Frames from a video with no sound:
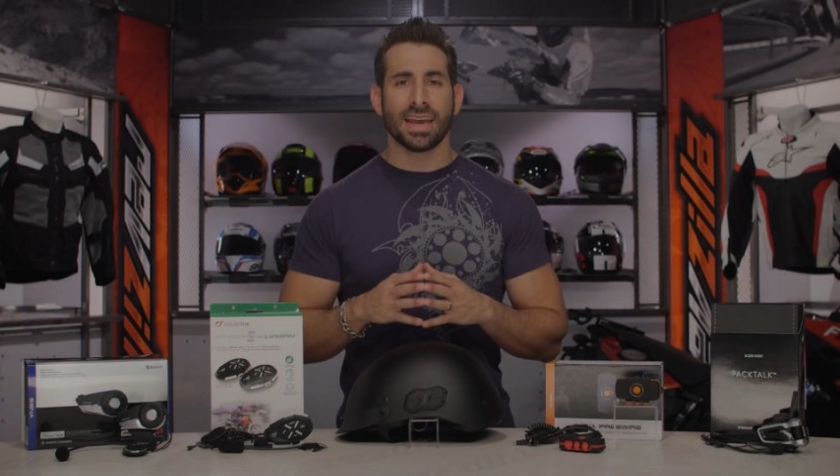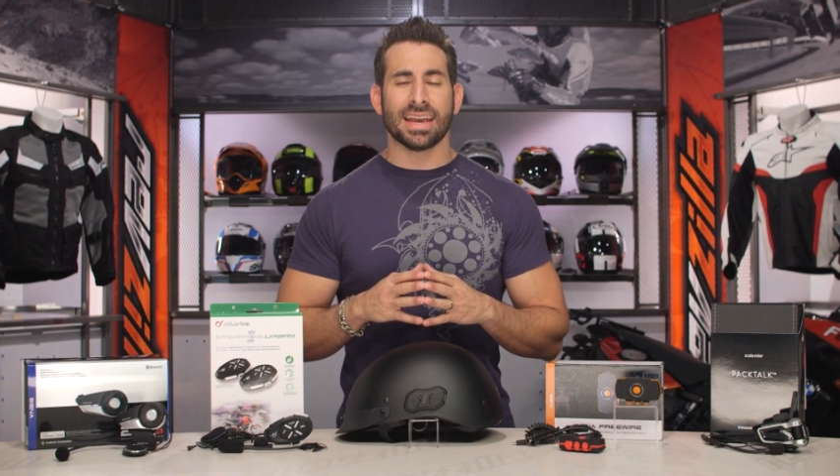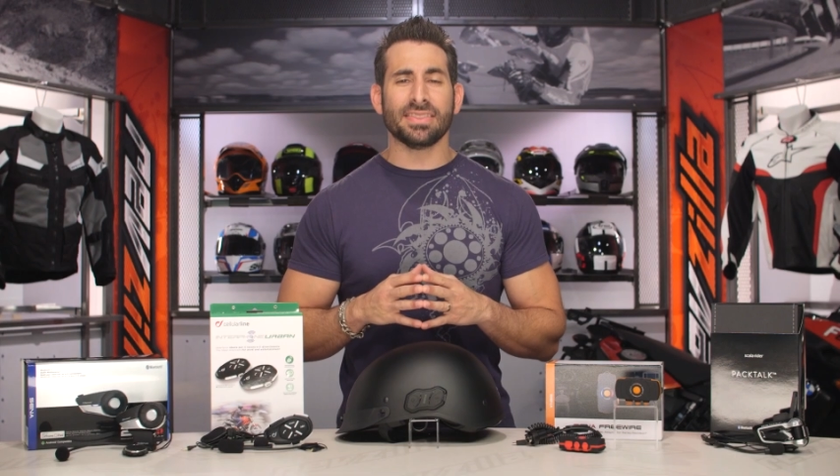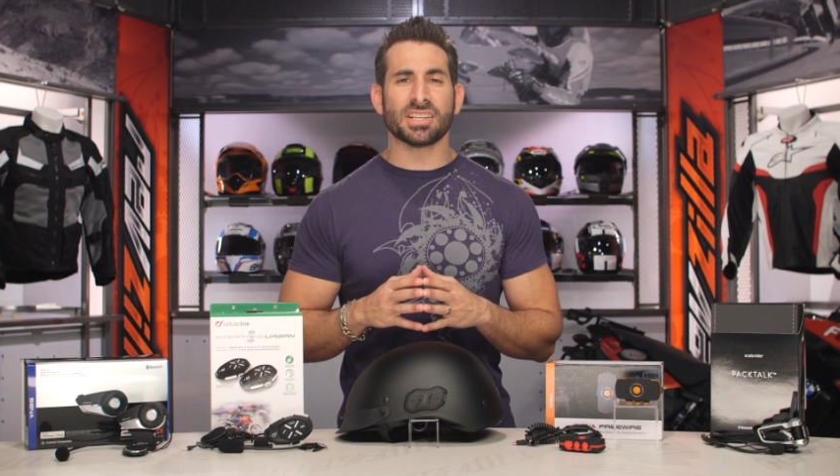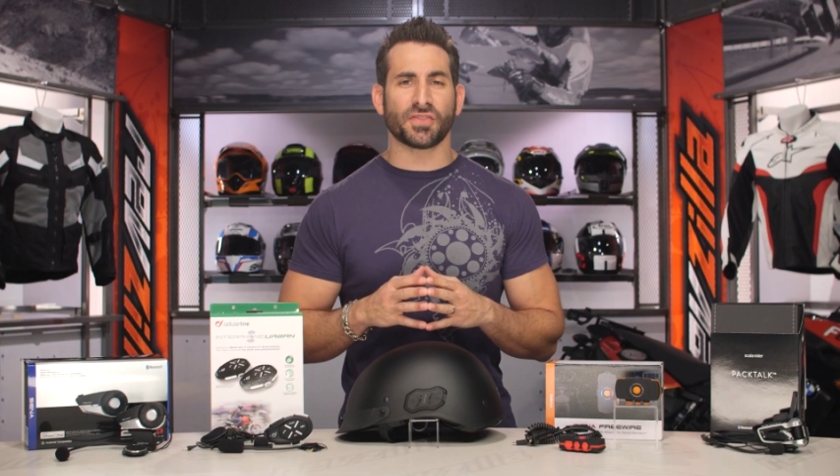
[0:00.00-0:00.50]

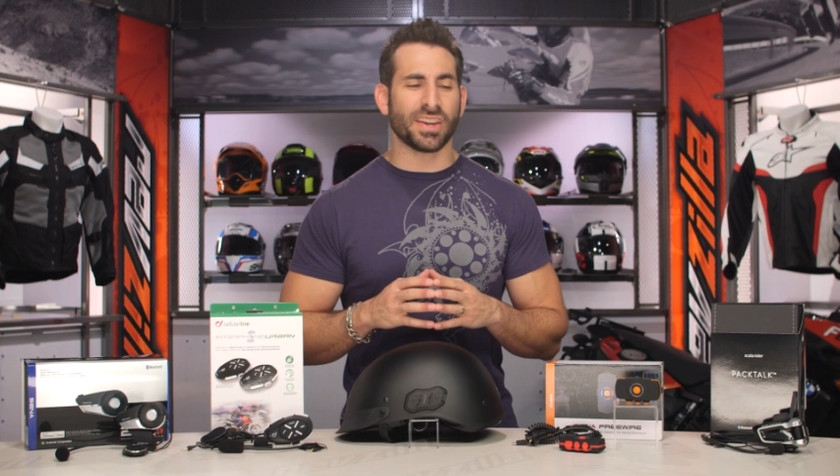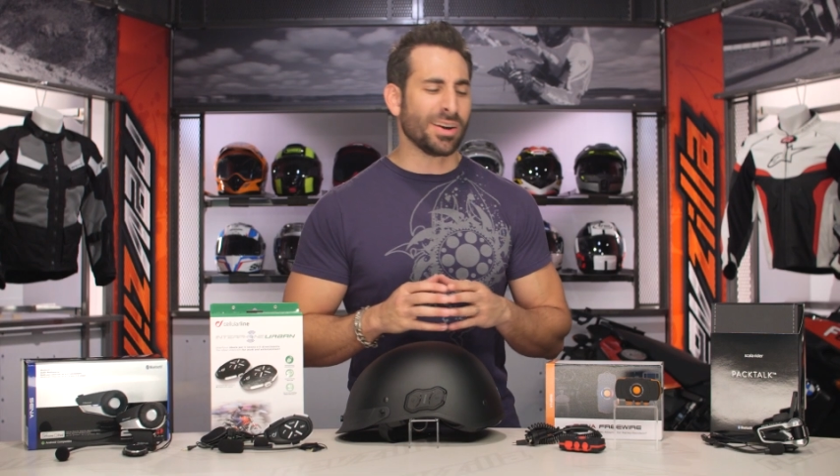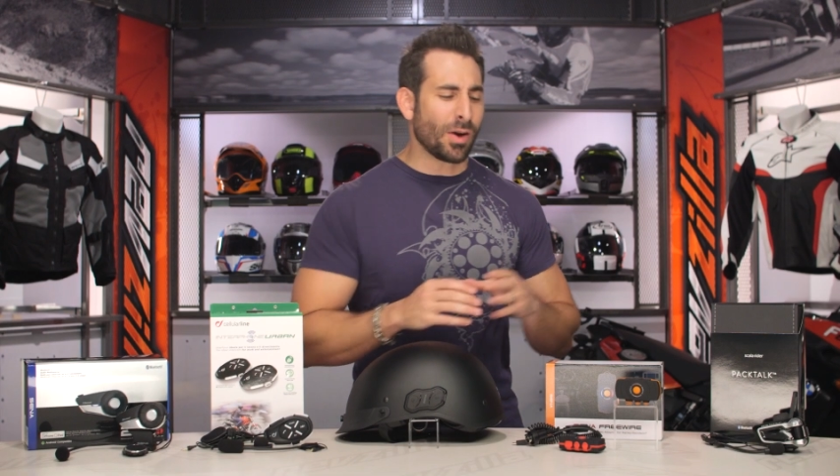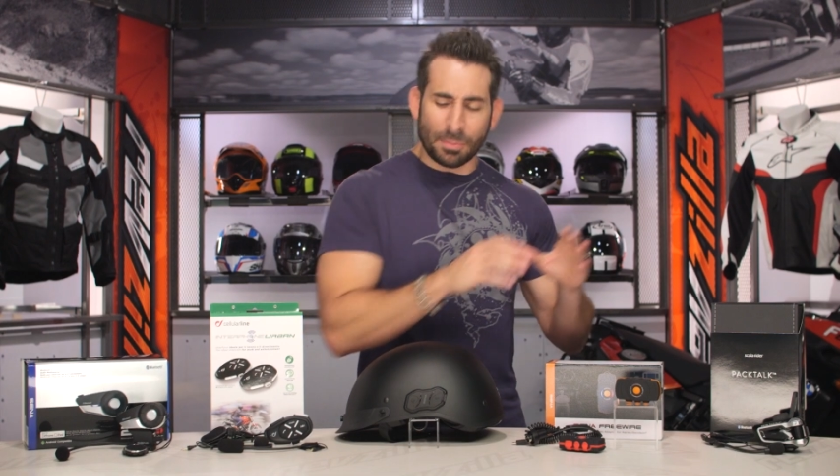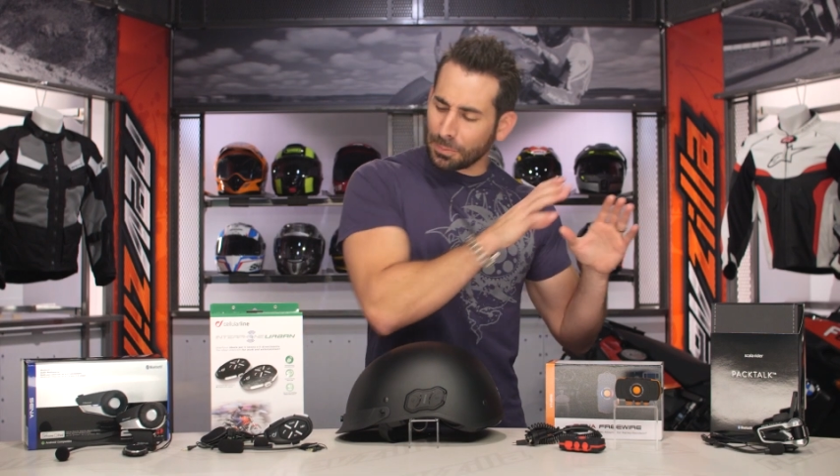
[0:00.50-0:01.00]
In this
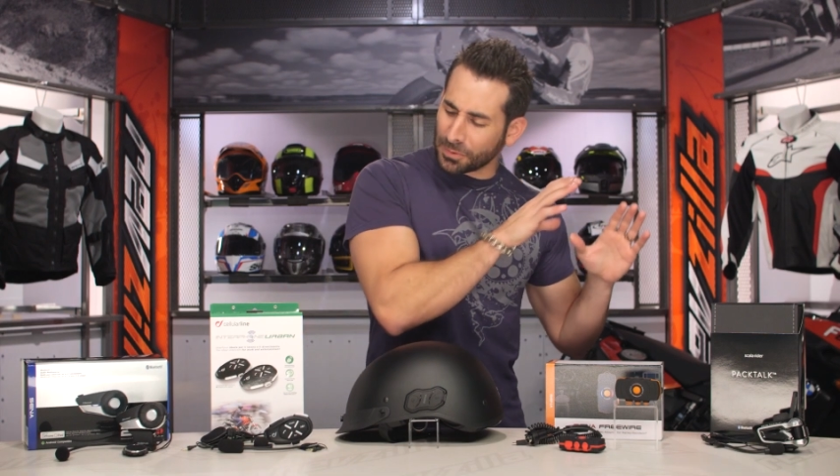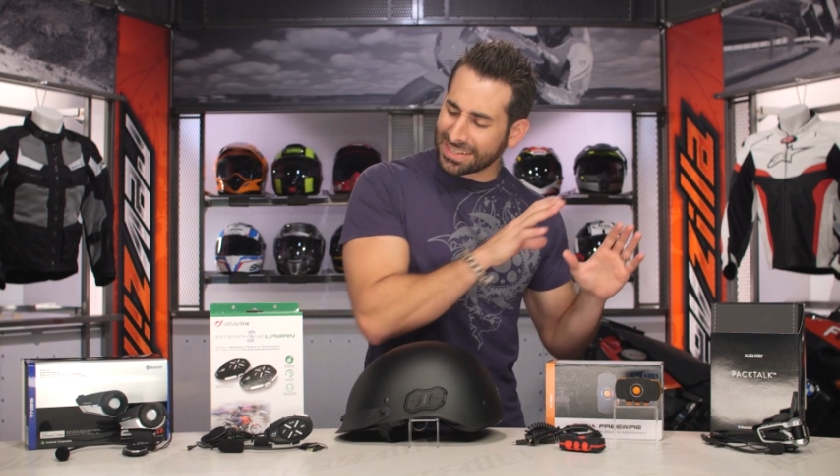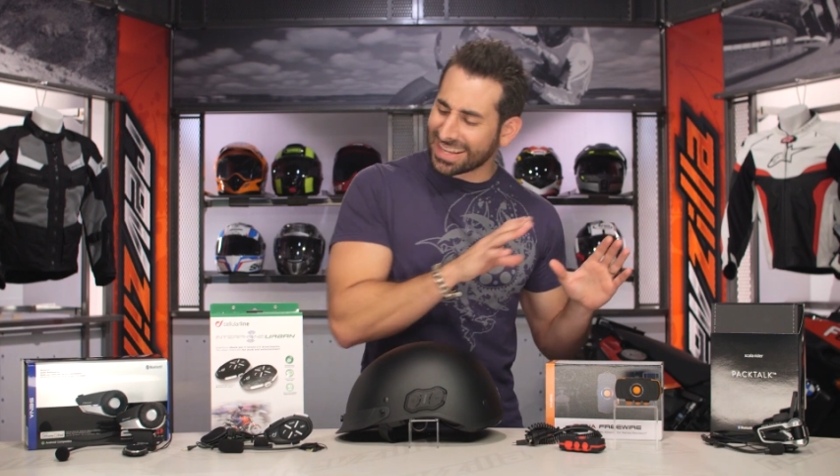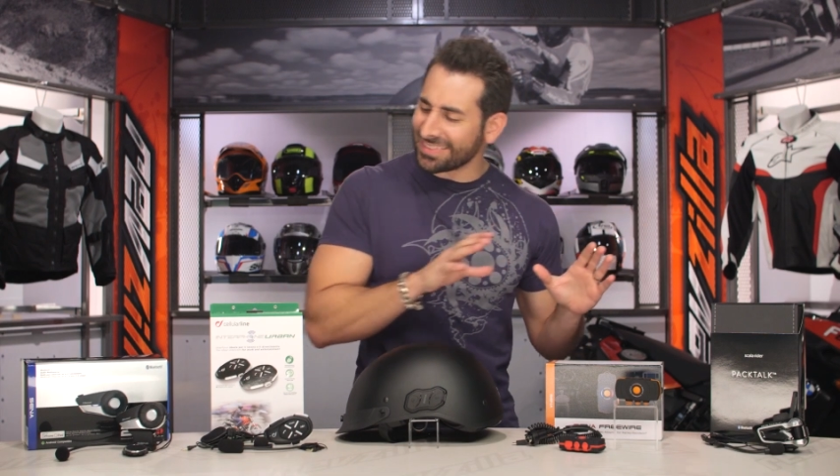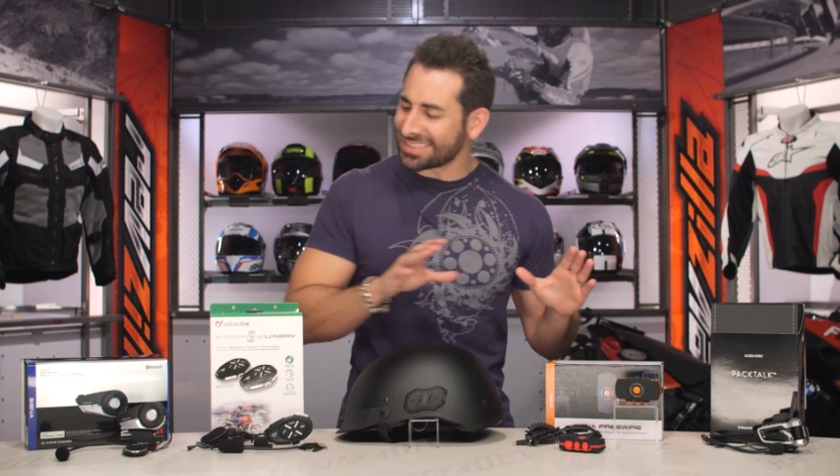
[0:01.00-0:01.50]
video, I'm gonna
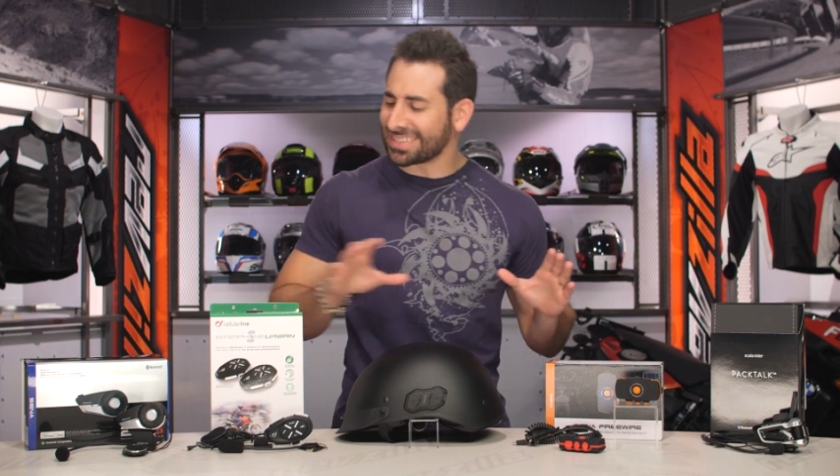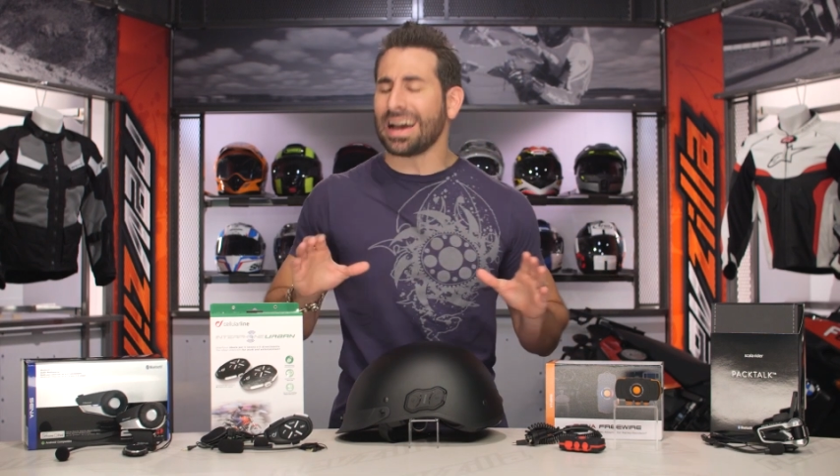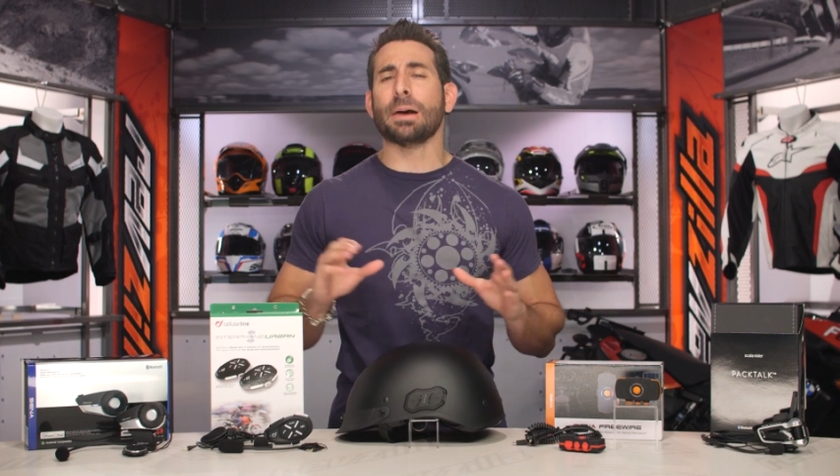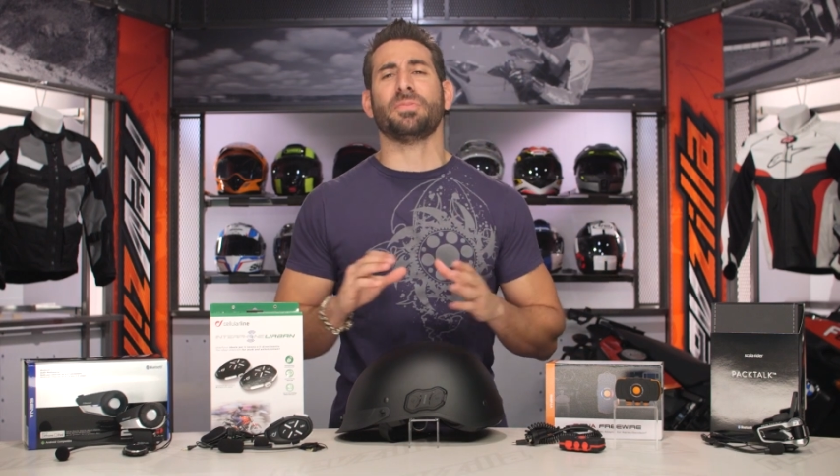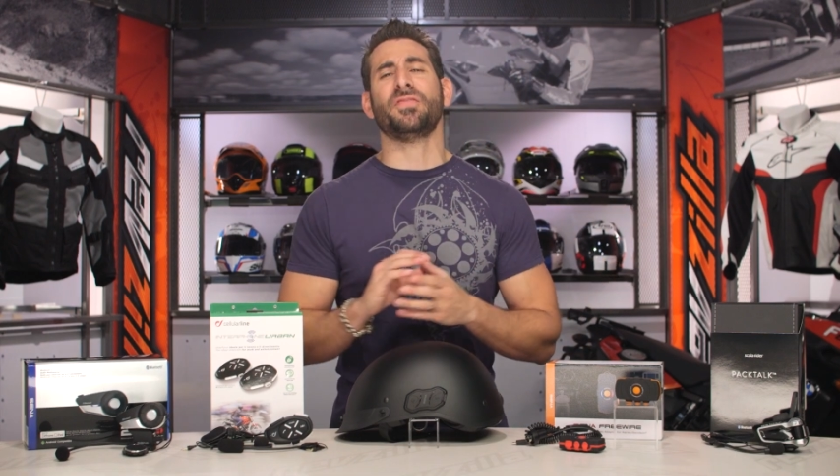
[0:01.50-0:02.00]
break down the top